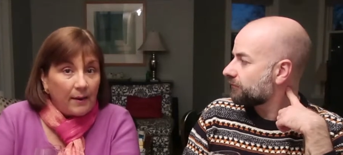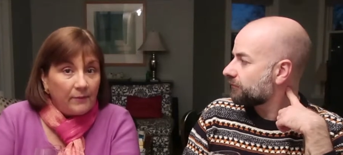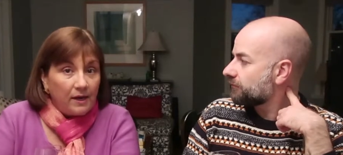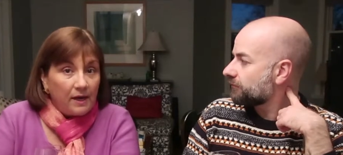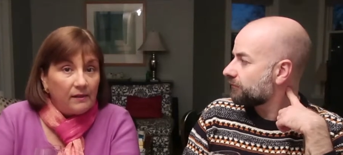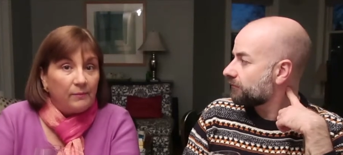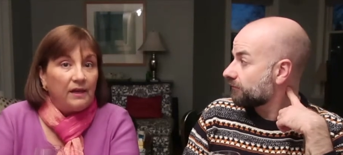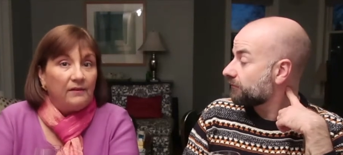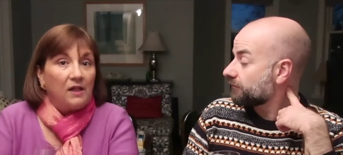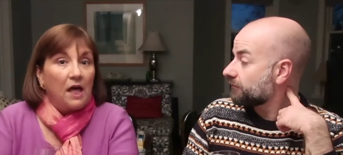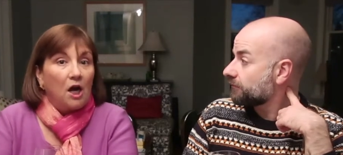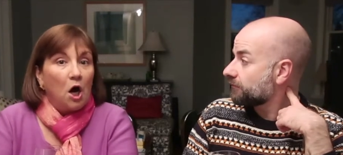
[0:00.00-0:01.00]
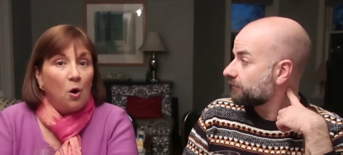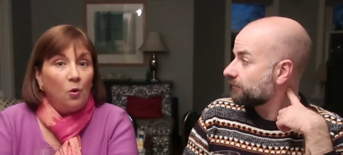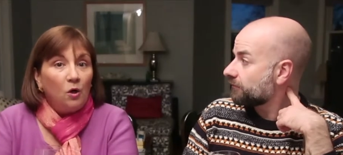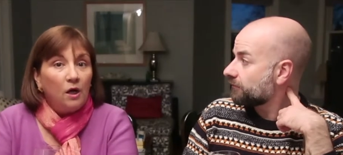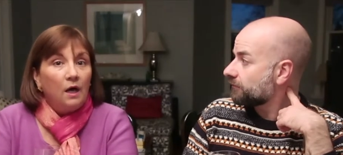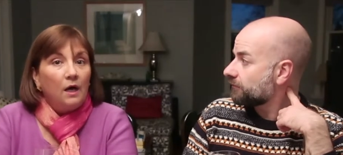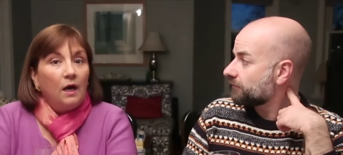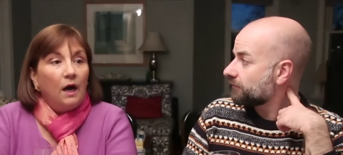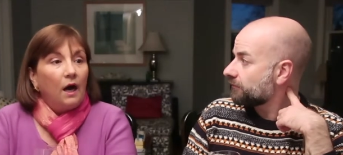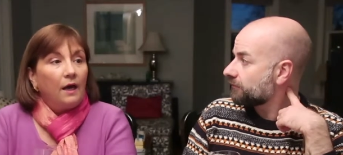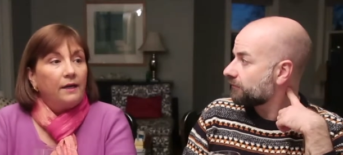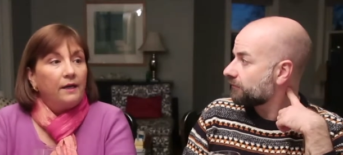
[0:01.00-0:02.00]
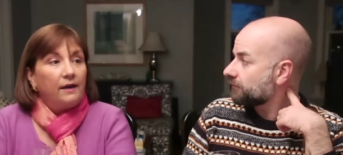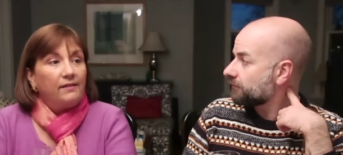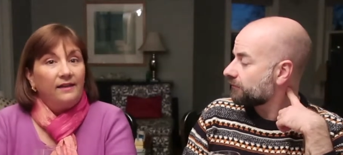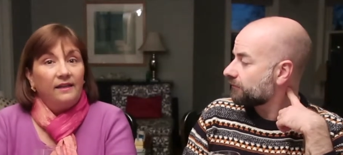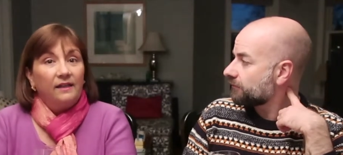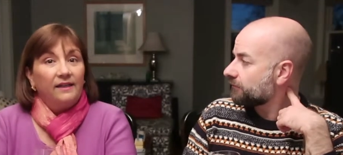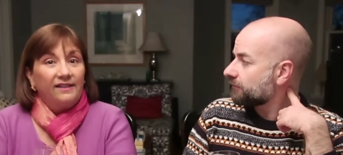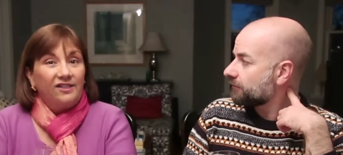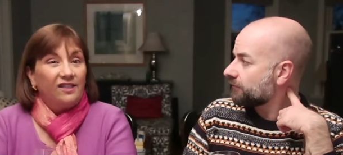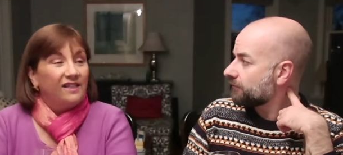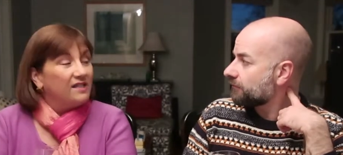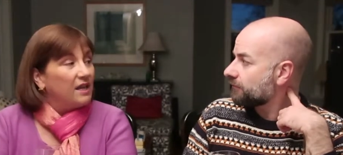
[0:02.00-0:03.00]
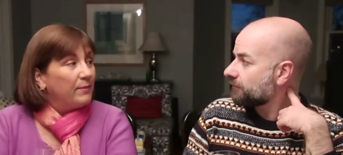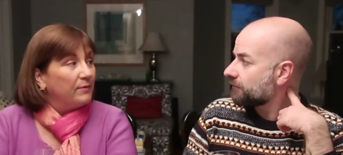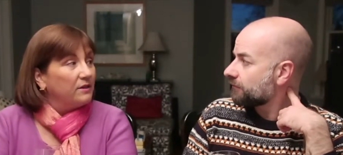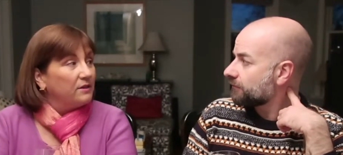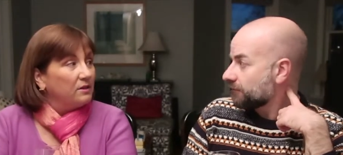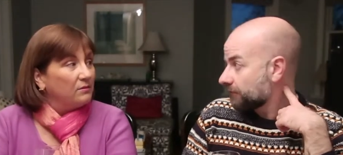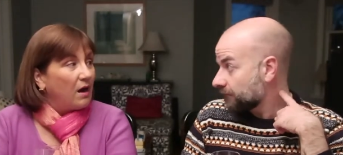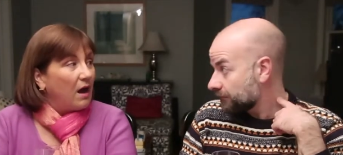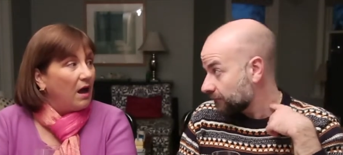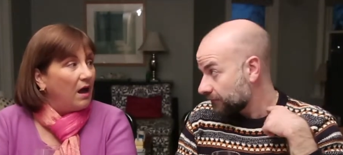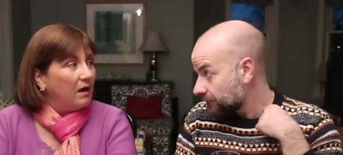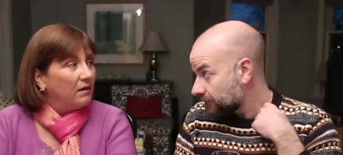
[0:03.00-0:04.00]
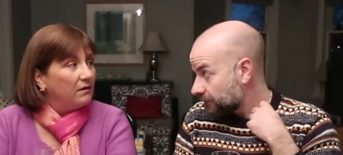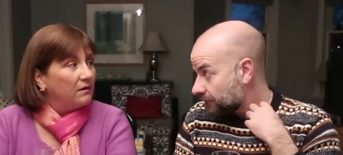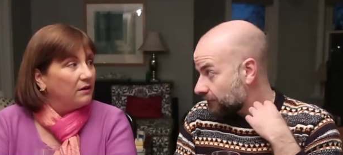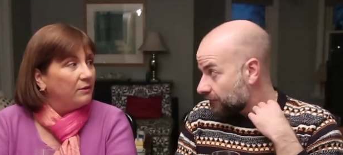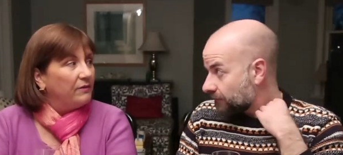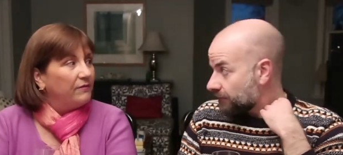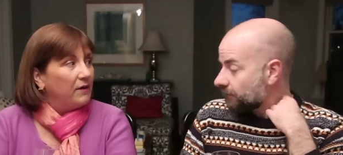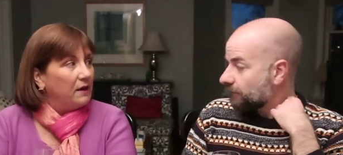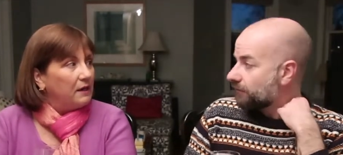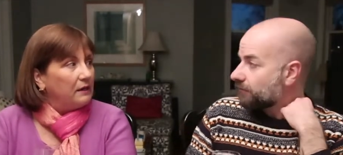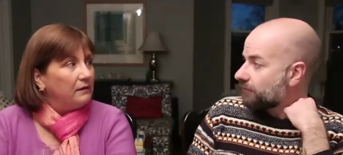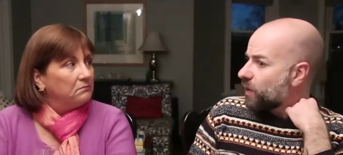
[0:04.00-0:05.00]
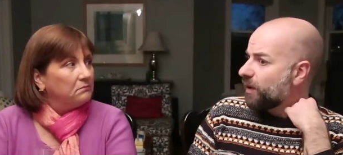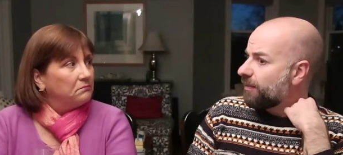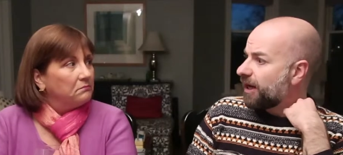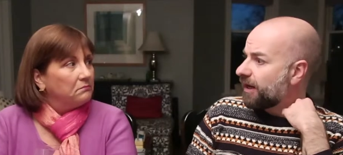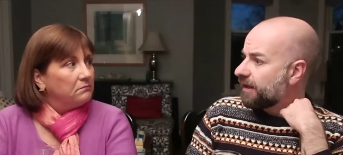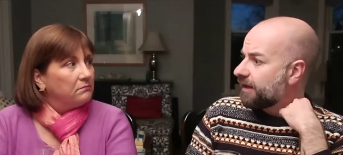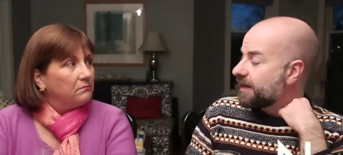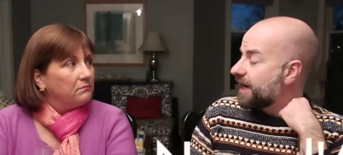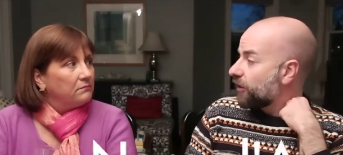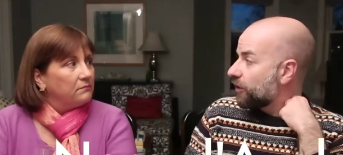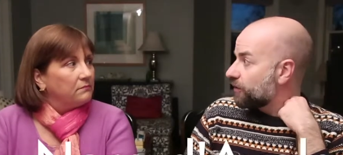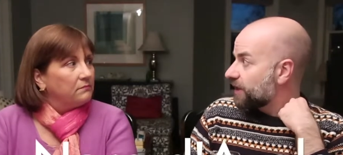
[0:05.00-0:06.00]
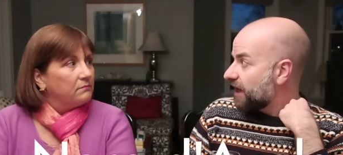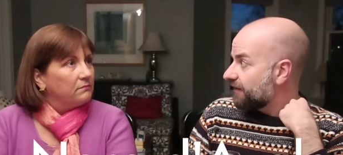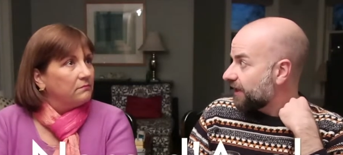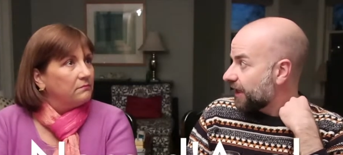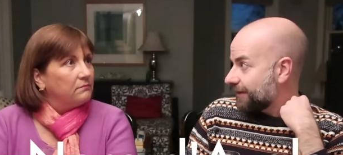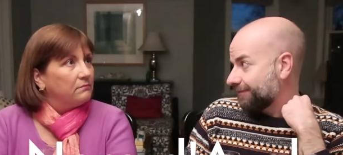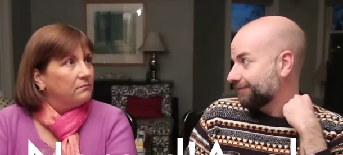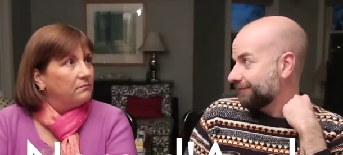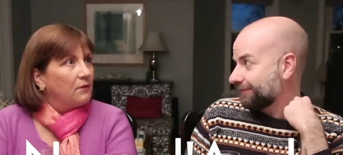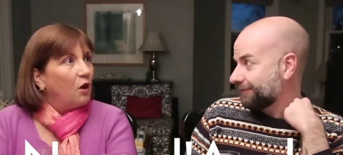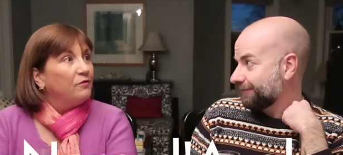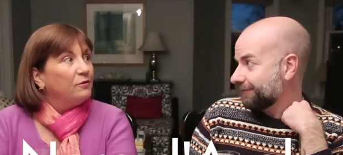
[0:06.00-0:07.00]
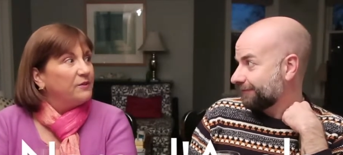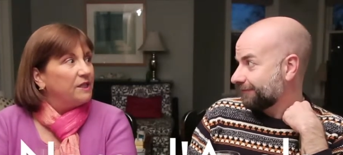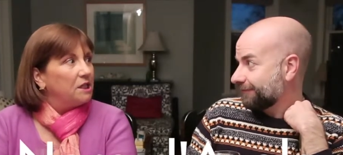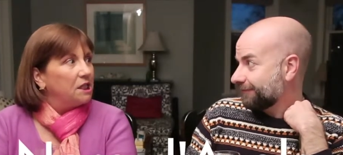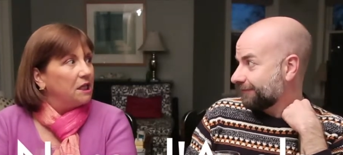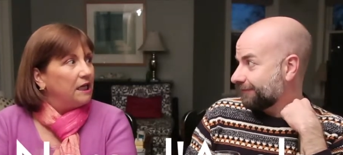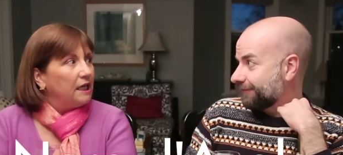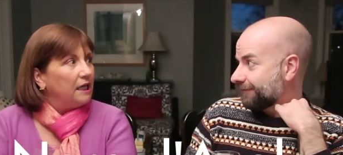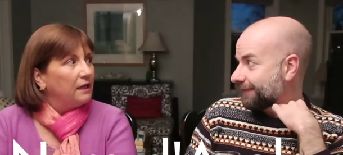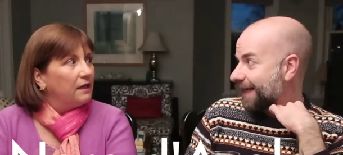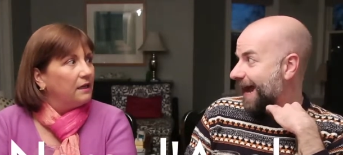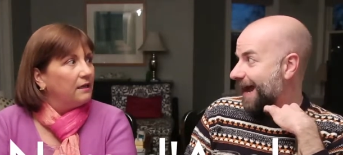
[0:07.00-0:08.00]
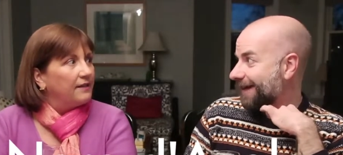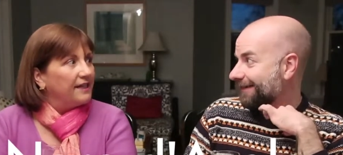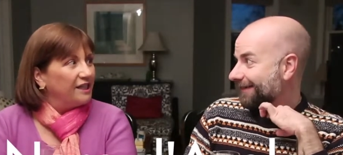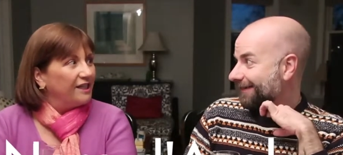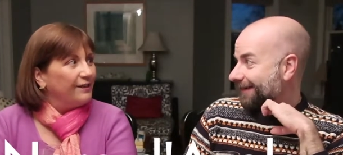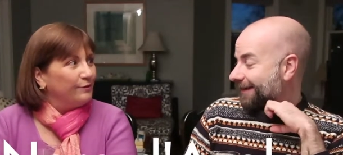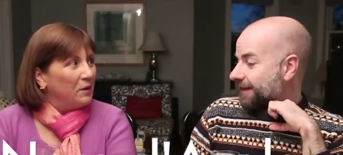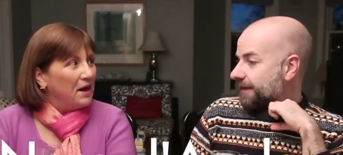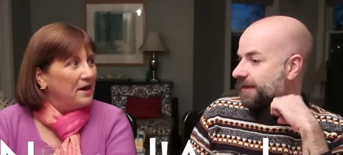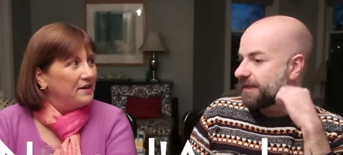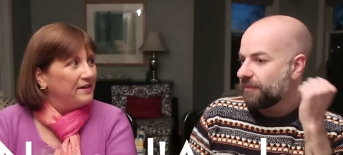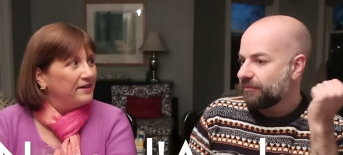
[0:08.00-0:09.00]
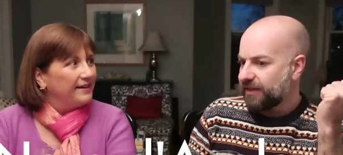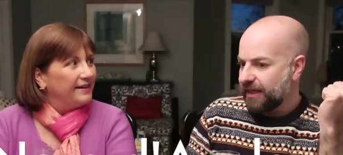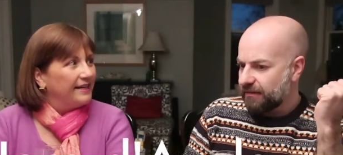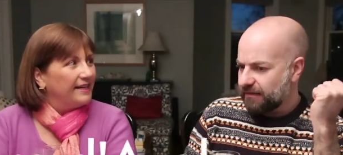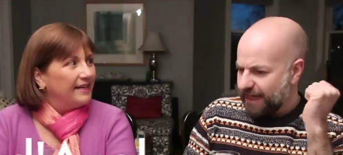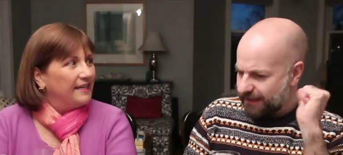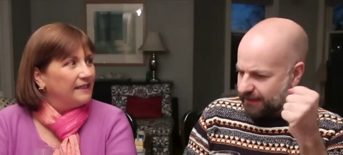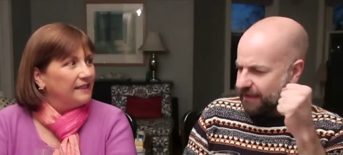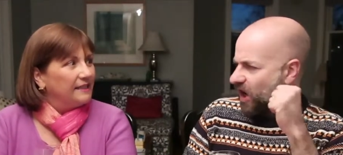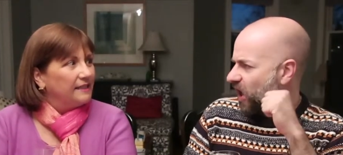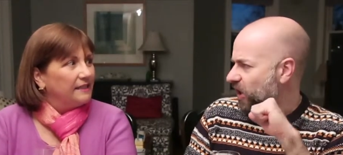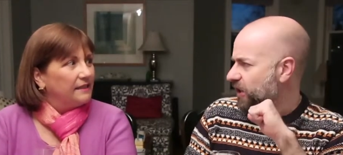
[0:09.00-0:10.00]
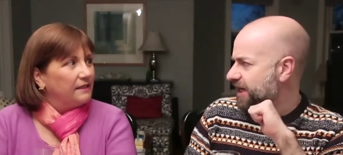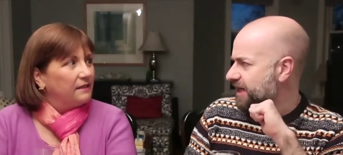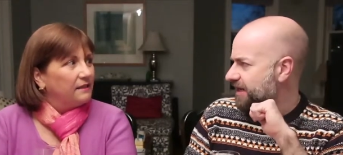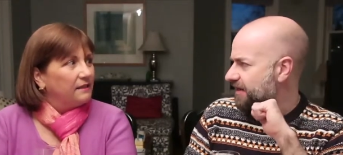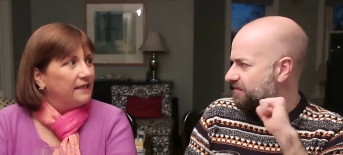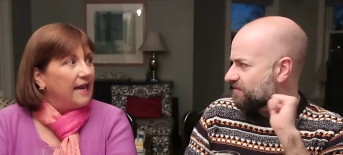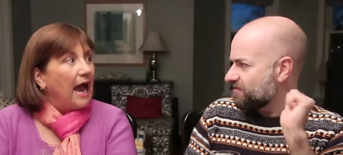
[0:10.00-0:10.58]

Speaker 1: Cabernet that might have a lot of oak on it, I think like a GSM or a Syrah could be fun.
Speaker 2: What about a Nero d'Avola?
Speaker 1: Oh, from Sicily. Yeah, that's a good one.
Speaker 2: Something that's hearty and